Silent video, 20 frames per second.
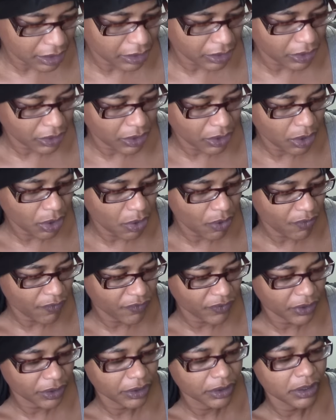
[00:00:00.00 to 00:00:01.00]
the
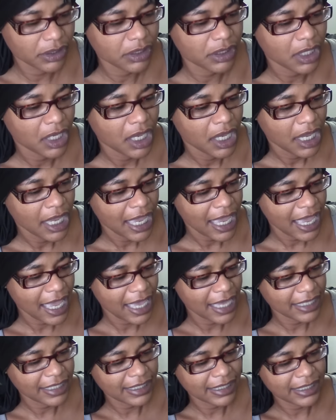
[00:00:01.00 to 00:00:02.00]
clovers,
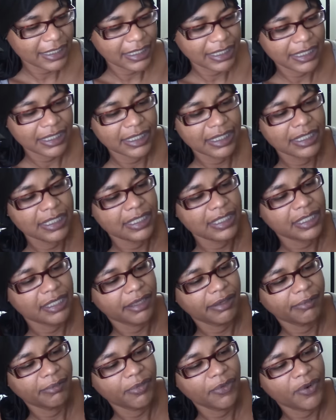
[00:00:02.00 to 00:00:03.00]
X's
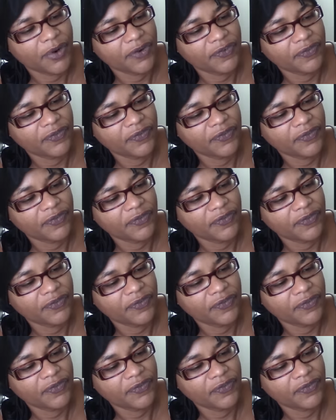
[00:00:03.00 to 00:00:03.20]
and more